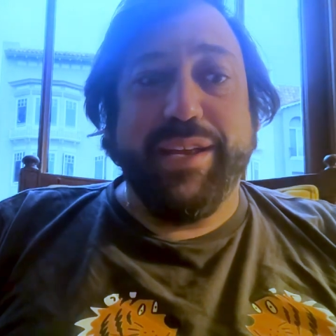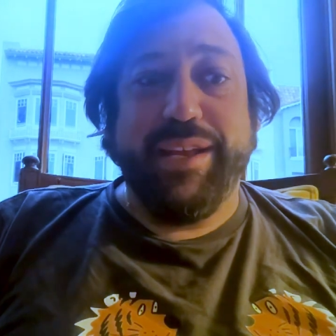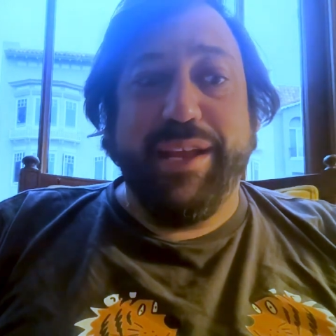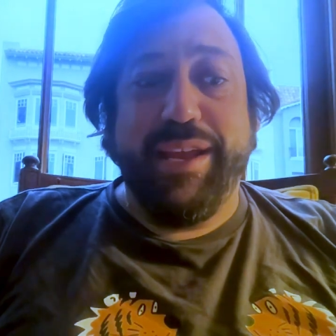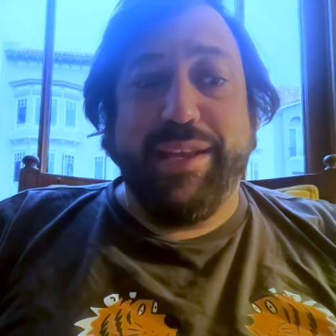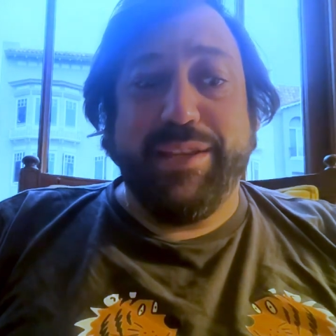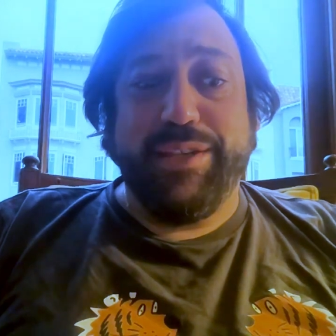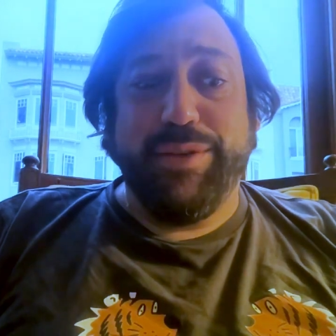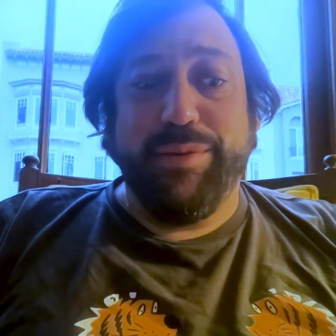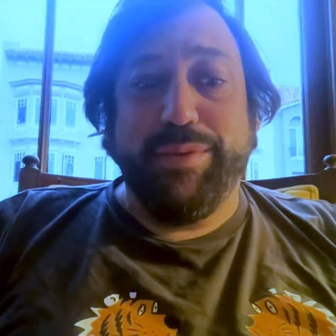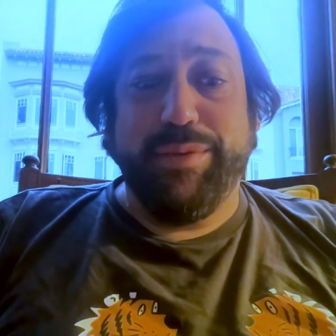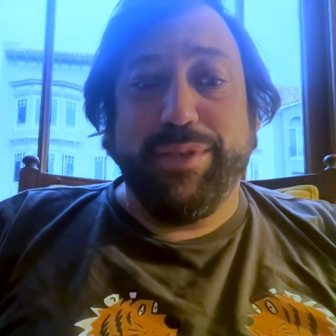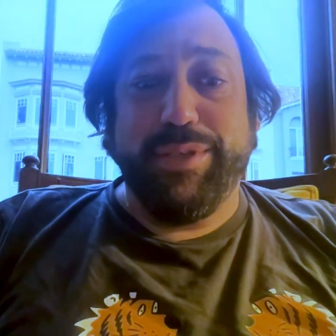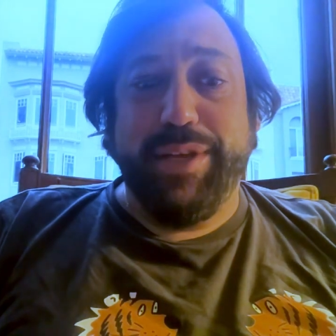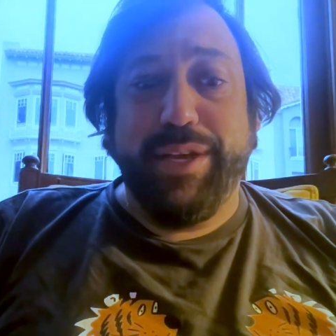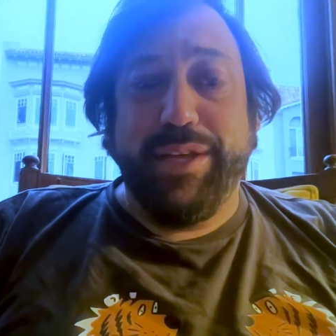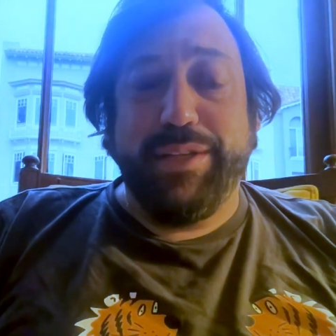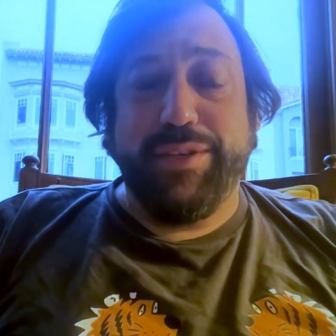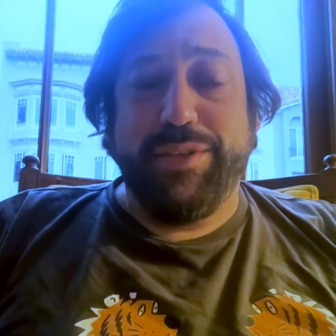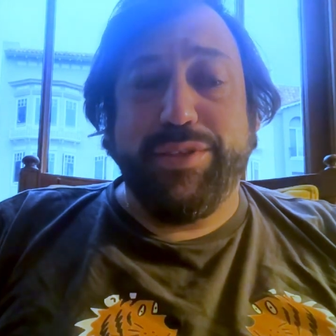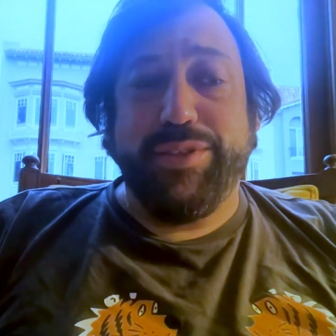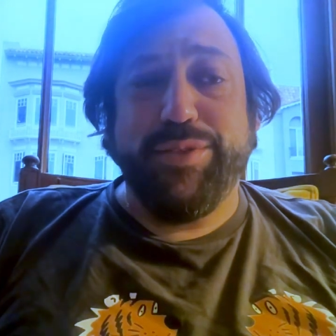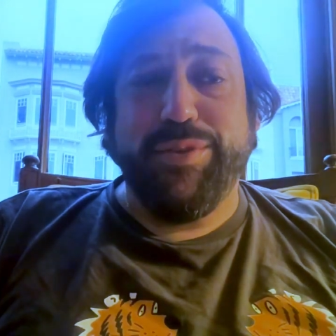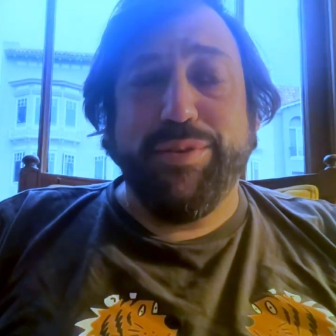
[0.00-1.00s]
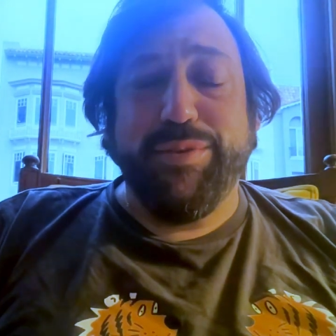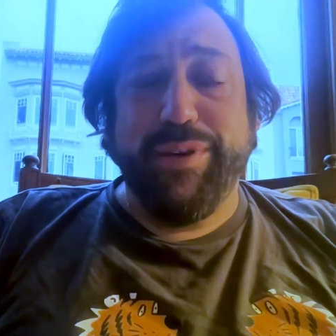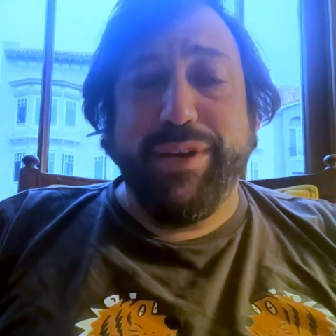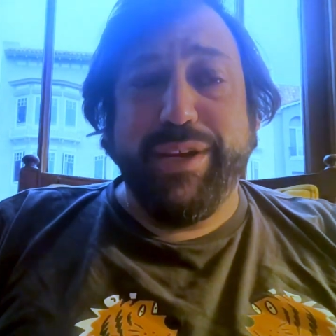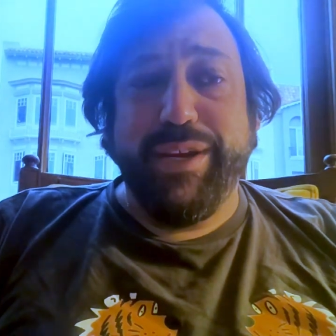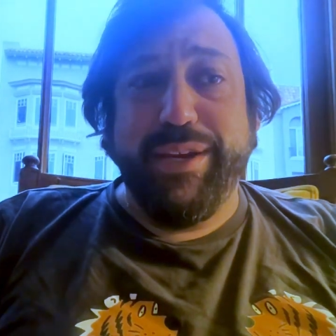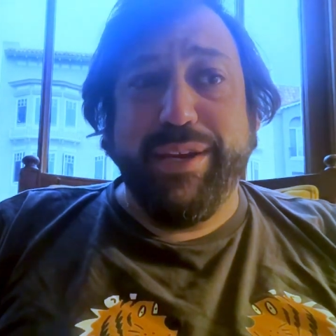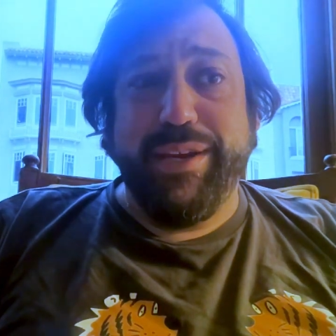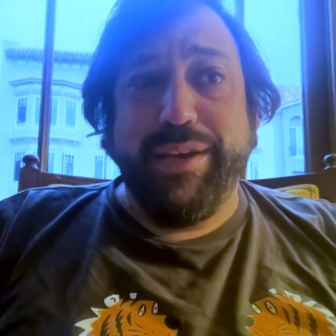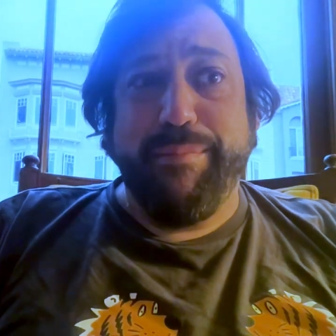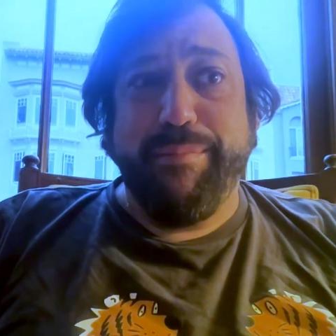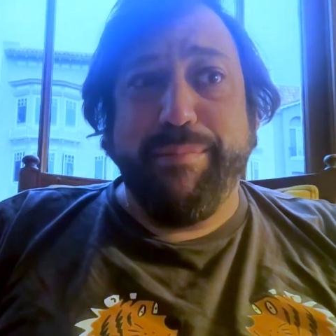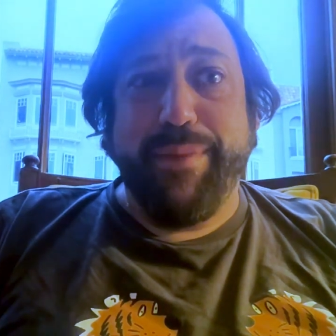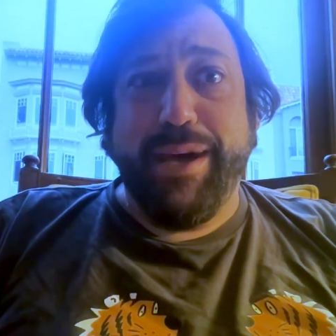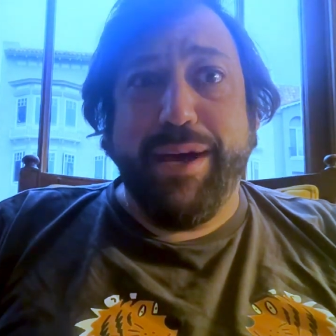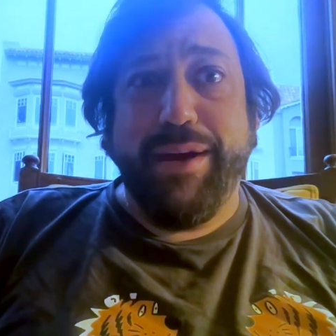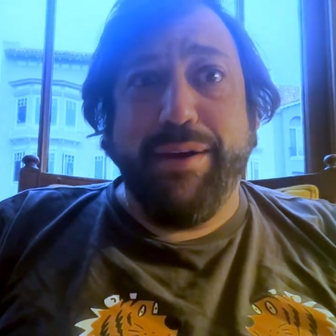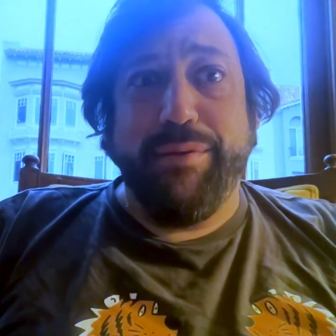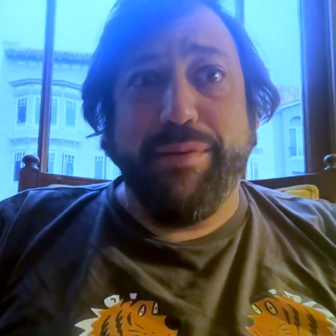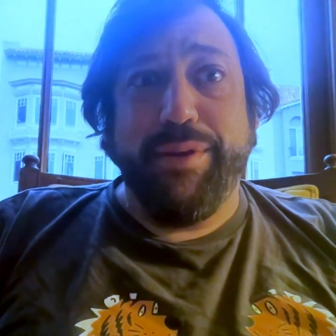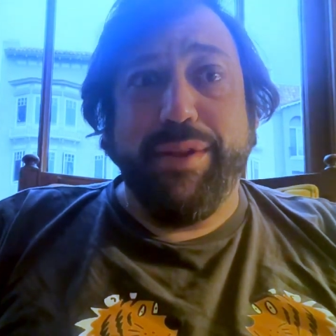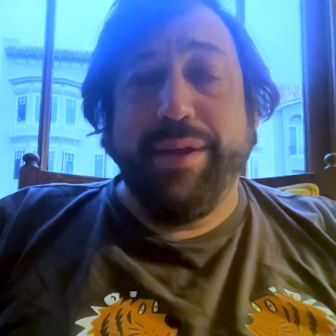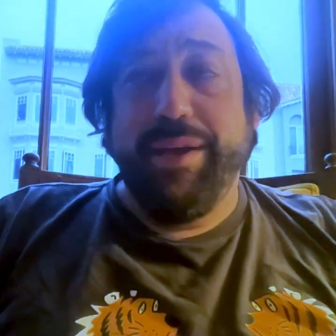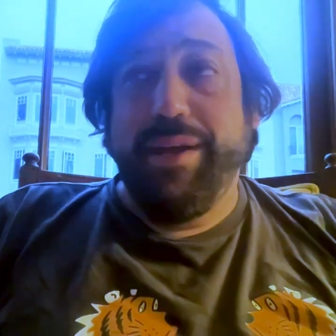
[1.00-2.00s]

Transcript: And so it's a story about